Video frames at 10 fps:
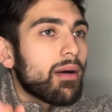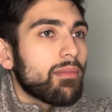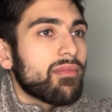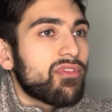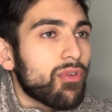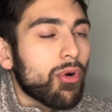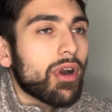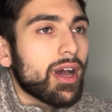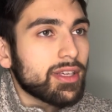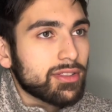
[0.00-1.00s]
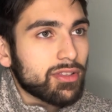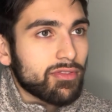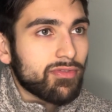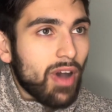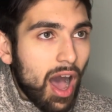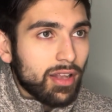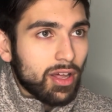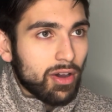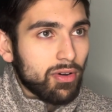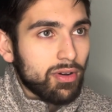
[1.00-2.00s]
for us to
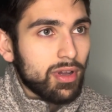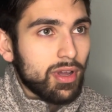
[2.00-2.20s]
follow,